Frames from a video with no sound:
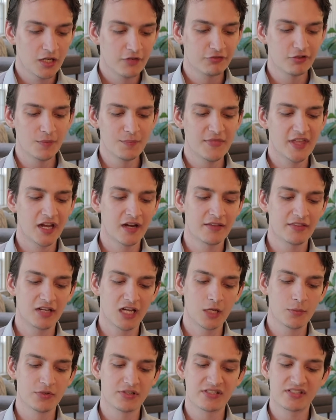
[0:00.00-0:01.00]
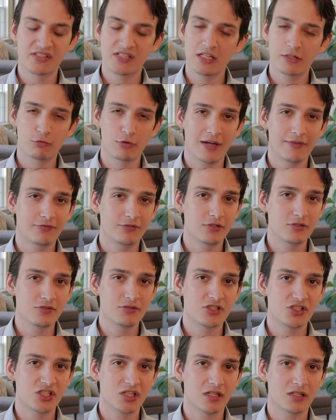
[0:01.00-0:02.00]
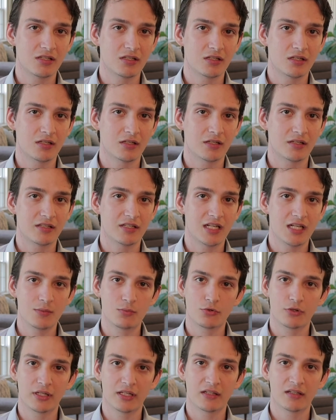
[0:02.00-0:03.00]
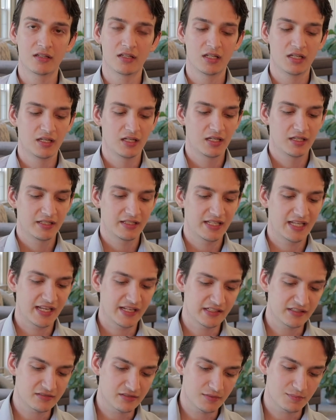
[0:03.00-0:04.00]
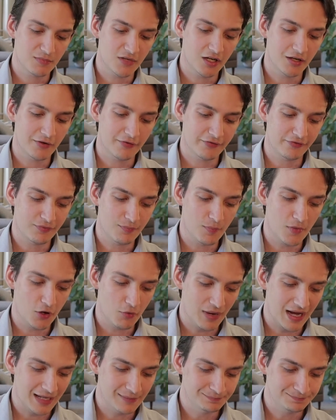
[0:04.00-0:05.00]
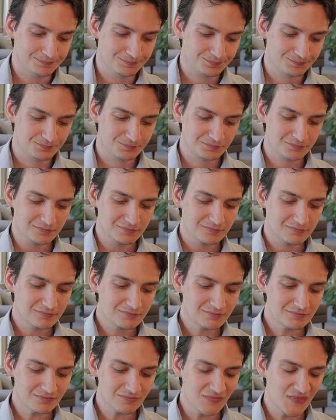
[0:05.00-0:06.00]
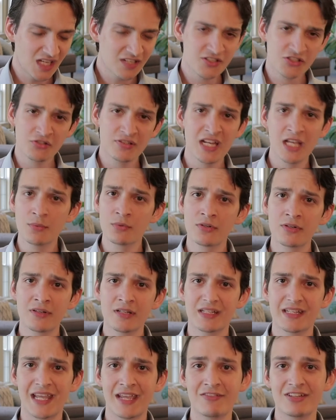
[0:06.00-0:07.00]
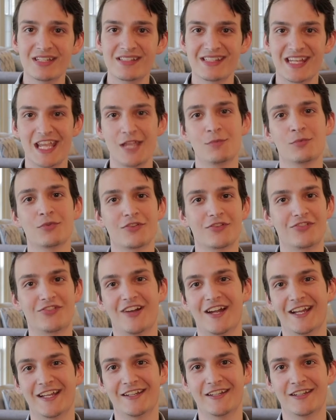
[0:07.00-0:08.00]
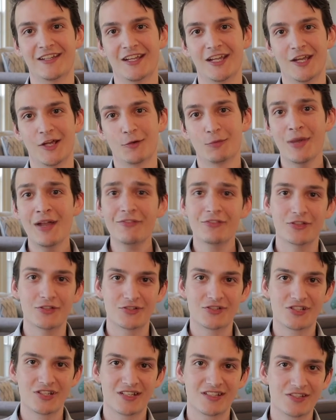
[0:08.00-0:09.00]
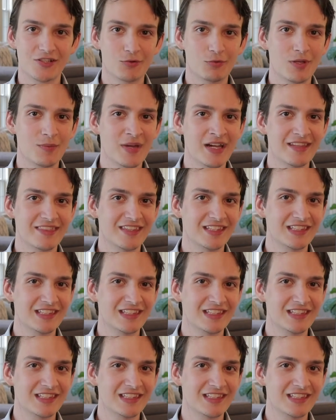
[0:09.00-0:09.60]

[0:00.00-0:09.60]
From there, they're able to seek refuge in a neighboring kingdom of Moab. And so David is able to find refuge. And so we might